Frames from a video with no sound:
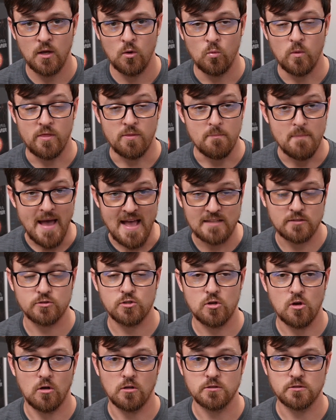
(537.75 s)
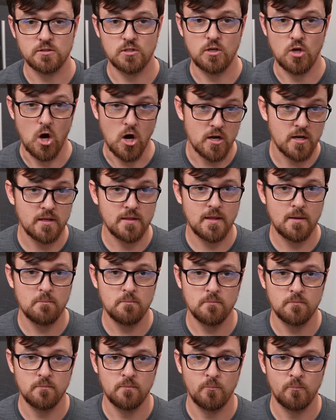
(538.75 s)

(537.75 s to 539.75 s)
with masked cults guarding them,